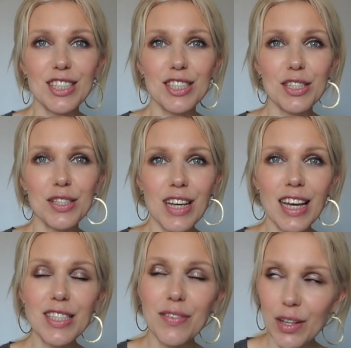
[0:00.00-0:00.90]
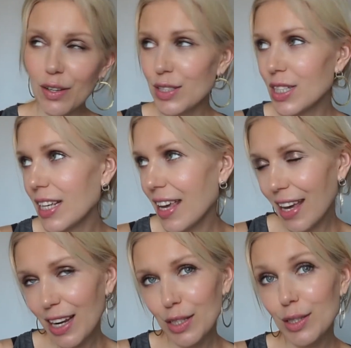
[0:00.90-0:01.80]
Today's video is
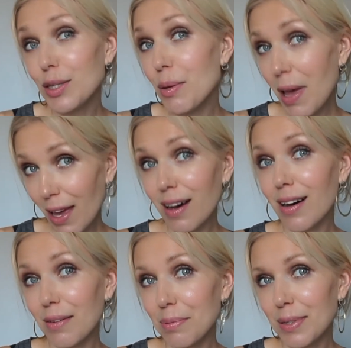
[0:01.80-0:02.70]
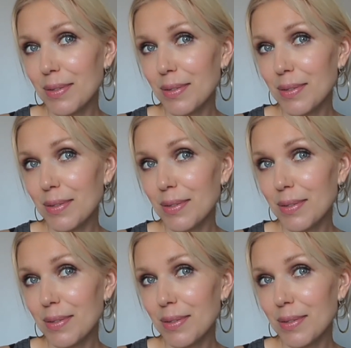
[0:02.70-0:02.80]
dedicated to makeup,